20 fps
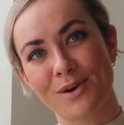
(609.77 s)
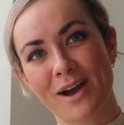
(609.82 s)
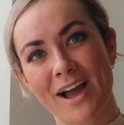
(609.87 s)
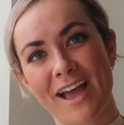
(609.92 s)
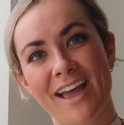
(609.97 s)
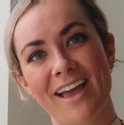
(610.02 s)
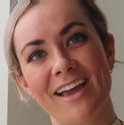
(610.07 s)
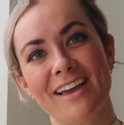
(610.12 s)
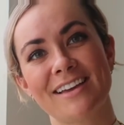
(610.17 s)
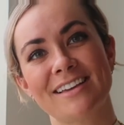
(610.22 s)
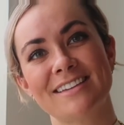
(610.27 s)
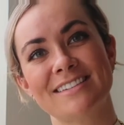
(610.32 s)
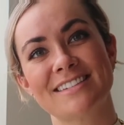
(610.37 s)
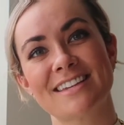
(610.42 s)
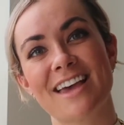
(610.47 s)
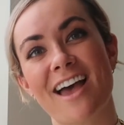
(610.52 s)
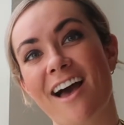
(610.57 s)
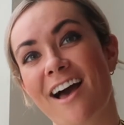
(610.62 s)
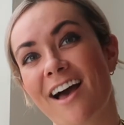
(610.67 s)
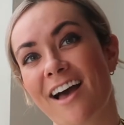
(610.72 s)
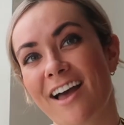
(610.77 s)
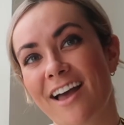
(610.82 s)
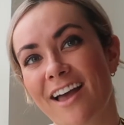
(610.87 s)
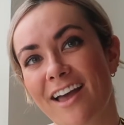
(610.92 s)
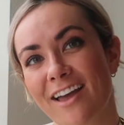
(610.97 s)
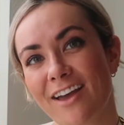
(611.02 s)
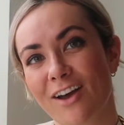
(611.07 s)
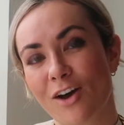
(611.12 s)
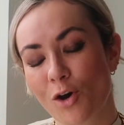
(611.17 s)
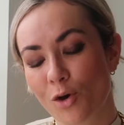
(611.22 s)
and
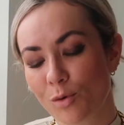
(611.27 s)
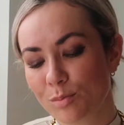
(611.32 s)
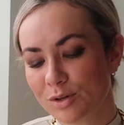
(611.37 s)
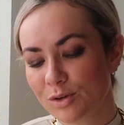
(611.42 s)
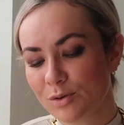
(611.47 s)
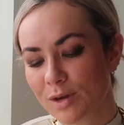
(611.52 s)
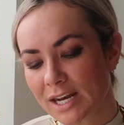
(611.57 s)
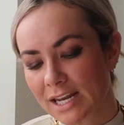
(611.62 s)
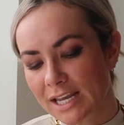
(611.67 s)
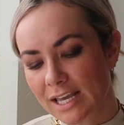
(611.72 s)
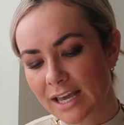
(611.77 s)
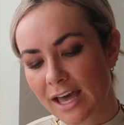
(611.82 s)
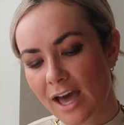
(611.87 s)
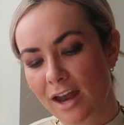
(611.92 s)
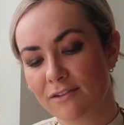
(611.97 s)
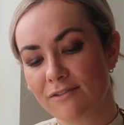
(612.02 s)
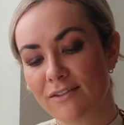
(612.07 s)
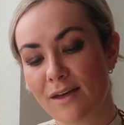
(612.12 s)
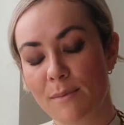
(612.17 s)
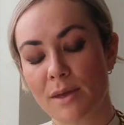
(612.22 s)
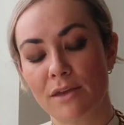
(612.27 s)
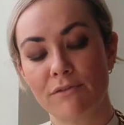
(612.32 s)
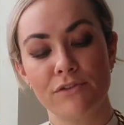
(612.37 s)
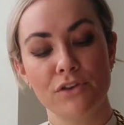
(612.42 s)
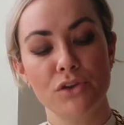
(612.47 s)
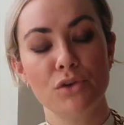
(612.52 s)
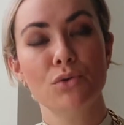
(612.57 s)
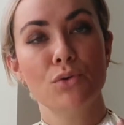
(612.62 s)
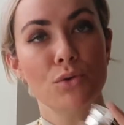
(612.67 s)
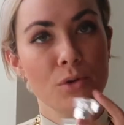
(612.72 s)
I hope you get a kick out of them. If
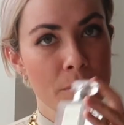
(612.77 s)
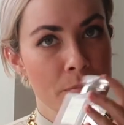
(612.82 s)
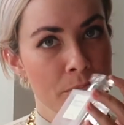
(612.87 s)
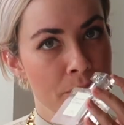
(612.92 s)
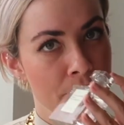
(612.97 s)
you